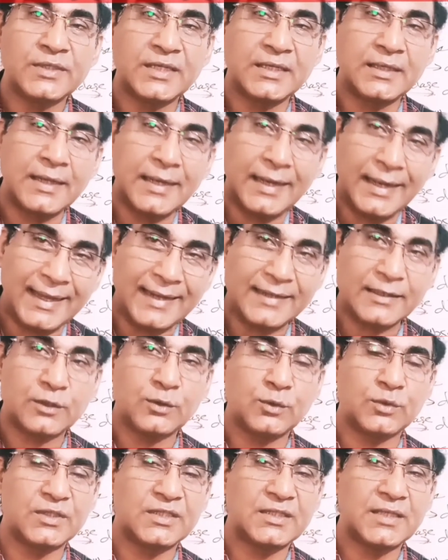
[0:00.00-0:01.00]
and
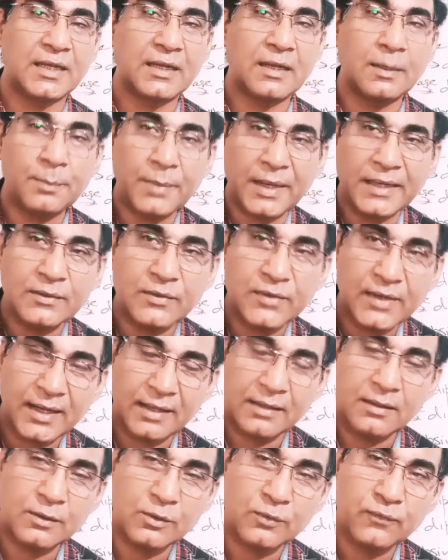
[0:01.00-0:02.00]
galactose, they combine
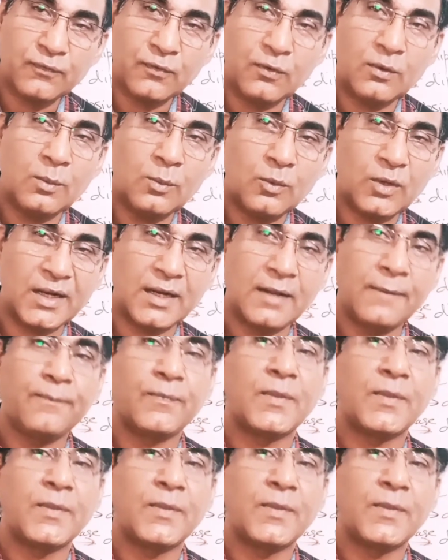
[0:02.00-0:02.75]
together to form what?